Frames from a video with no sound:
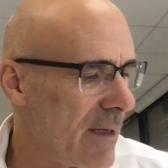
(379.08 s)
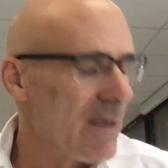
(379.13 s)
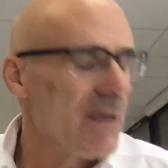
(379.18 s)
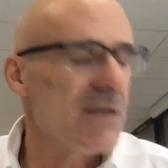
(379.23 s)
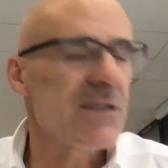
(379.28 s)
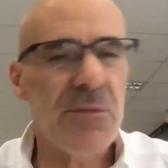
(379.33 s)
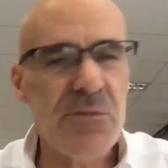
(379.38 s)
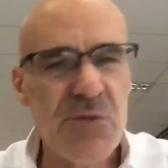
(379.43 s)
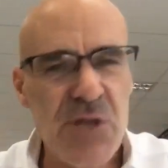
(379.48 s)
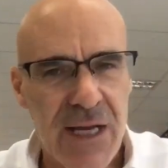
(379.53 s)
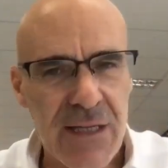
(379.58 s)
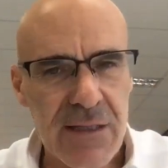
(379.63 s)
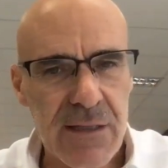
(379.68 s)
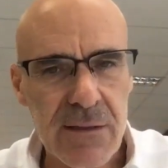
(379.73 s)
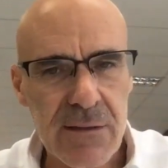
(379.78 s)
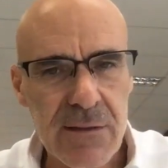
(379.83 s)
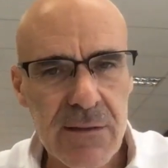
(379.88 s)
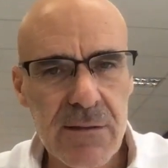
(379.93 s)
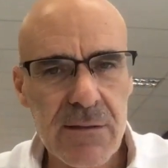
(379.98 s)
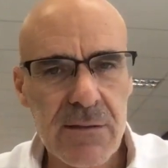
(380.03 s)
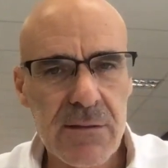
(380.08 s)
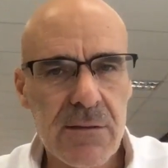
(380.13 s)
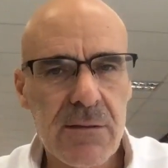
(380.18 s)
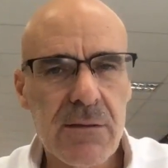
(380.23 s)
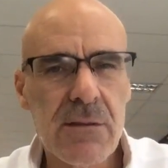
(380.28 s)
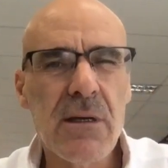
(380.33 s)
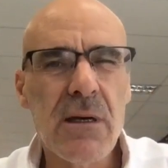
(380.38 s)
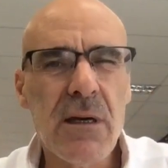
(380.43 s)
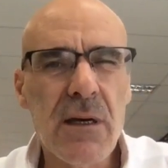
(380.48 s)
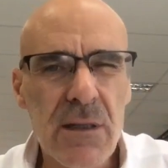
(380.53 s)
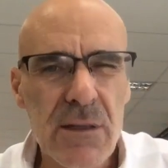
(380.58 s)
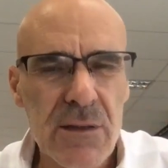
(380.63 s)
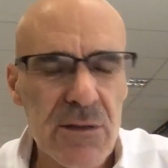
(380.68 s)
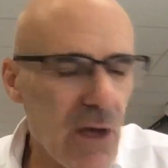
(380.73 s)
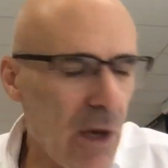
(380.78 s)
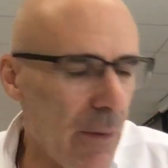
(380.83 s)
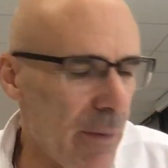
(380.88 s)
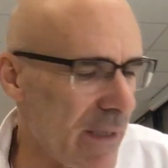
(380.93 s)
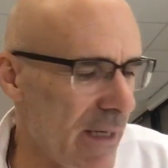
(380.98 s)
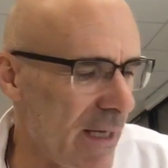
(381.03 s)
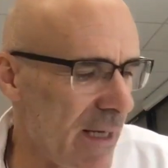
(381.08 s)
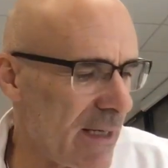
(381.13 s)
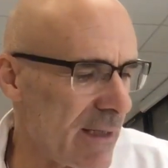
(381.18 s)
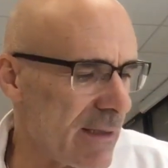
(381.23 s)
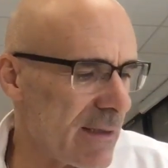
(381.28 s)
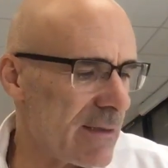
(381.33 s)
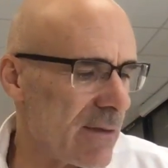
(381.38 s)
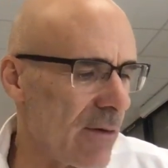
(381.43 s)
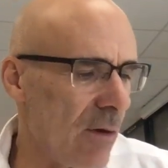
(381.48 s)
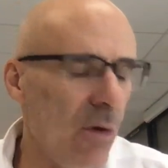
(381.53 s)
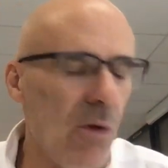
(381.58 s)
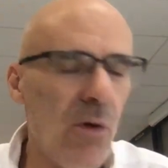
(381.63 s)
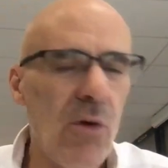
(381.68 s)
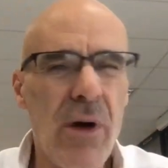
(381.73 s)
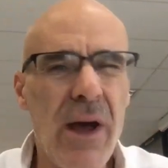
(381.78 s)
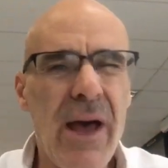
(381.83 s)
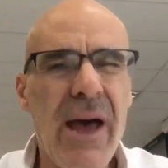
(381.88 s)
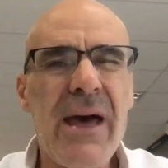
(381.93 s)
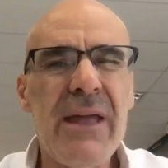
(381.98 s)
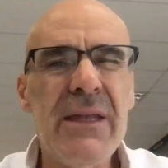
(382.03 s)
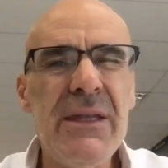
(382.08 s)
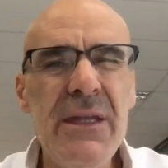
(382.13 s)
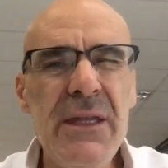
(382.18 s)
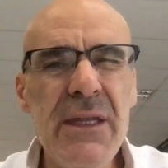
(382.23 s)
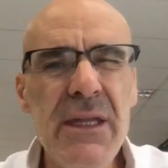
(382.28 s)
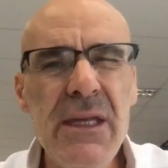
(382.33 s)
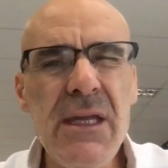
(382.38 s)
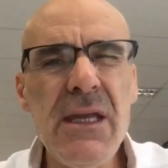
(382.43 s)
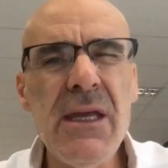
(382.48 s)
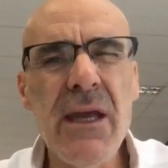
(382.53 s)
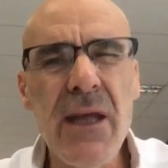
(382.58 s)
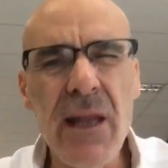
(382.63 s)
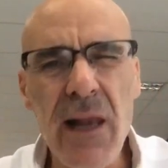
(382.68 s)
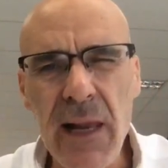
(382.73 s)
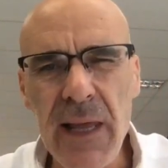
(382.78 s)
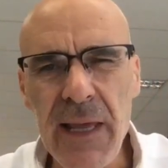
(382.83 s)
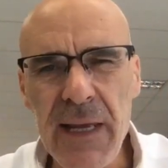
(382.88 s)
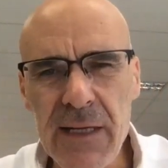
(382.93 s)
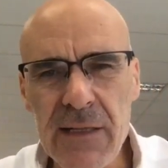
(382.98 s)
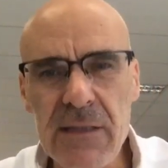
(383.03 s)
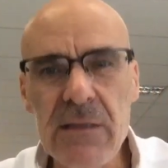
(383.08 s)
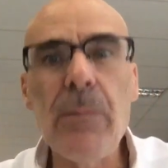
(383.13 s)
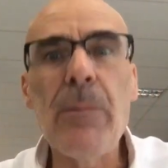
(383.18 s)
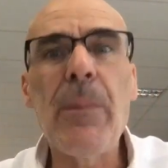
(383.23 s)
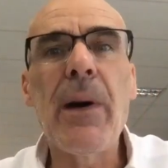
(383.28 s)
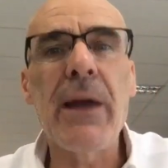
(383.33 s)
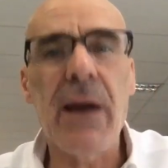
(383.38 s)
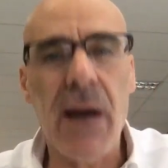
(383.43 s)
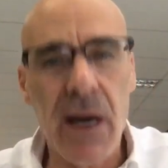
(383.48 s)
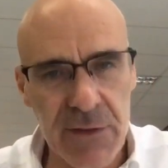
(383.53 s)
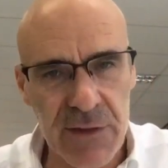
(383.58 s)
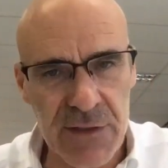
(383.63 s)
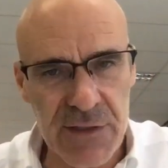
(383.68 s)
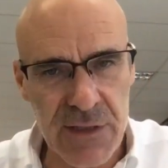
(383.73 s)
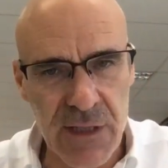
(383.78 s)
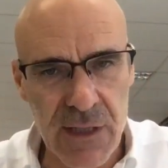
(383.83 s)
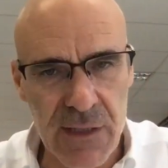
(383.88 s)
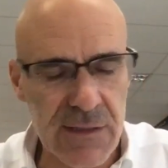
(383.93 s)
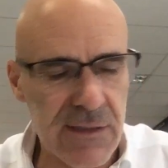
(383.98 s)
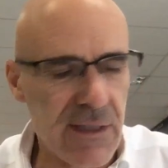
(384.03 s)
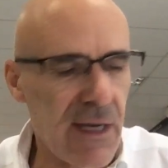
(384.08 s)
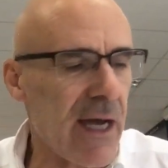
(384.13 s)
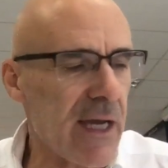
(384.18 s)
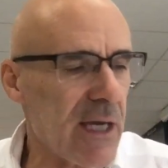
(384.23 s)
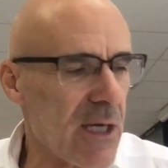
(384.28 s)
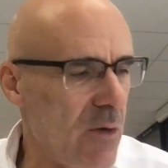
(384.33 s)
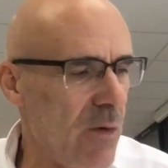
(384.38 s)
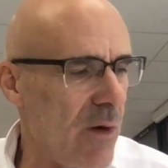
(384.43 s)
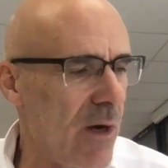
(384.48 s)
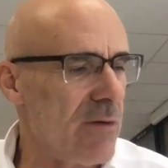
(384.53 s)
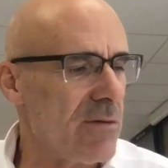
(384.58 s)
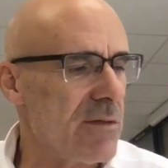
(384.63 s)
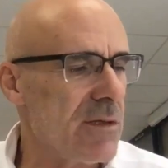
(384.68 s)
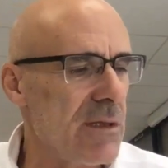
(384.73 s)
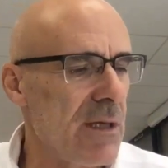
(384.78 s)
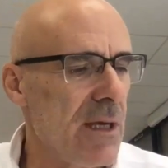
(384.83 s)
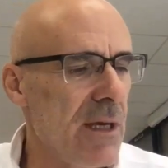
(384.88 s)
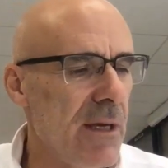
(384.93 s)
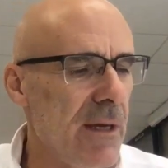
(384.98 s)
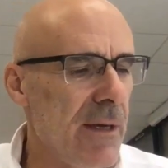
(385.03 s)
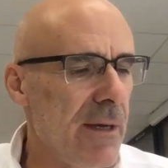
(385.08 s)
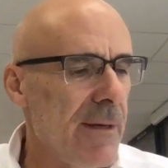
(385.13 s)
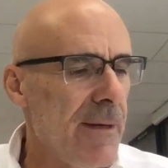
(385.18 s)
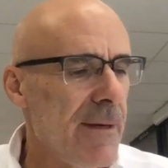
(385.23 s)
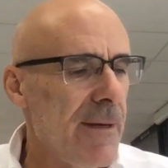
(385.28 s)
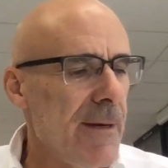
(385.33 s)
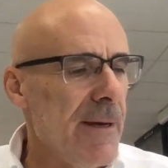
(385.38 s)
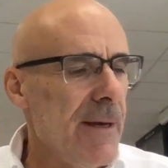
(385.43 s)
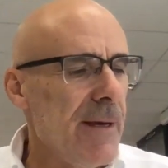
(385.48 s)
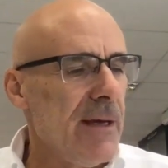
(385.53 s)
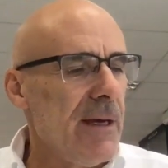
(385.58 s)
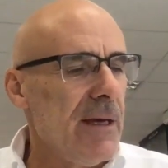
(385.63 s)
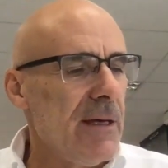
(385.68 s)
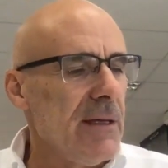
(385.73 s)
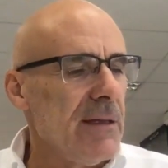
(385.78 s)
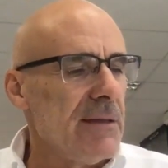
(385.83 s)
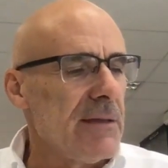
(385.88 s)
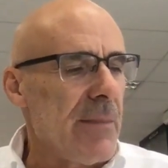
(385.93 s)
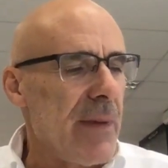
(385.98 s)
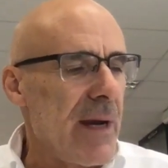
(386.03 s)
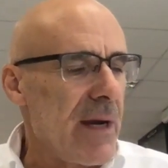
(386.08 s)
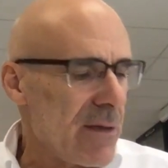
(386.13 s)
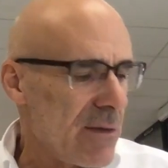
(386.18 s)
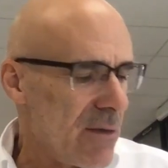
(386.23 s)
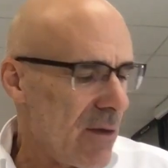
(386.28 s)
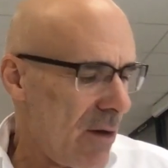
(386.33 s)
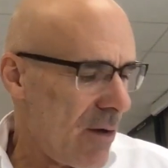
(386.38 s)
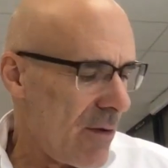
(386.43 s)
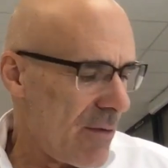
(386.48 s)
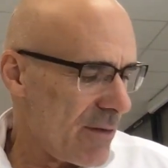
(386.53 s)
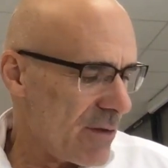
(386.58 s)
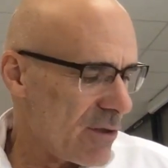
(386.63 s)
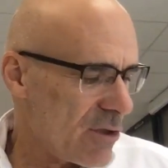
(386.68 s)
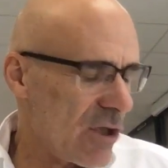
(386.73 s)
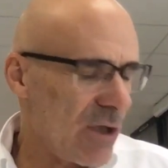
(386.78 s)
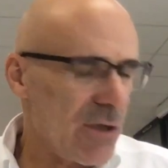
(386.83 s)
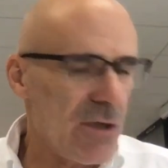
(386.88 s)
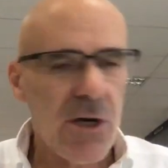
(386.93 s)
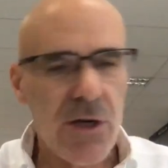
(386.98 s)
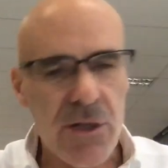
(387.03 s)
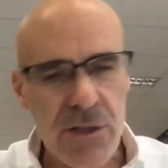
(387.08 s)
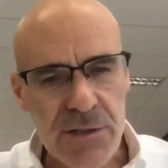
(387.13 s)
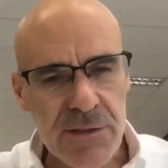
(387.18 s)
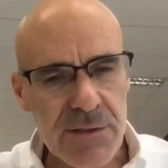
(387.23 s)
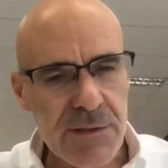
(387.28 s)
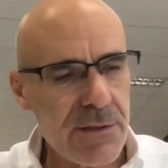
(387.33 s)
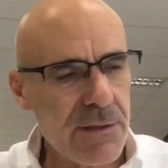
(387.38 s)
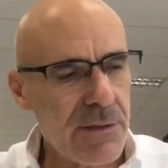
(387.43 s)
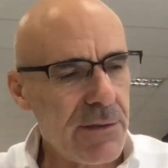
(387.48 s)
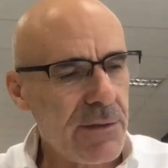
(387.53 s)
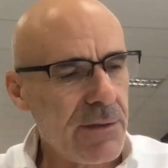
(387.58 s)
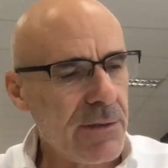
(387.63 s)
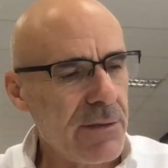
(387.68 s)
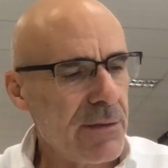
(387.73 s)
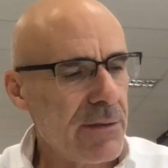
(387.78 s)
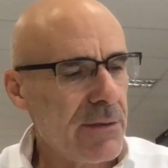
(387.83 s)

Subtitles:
subjected, dominated, or annihilated by other states. I quote the American author John Hertz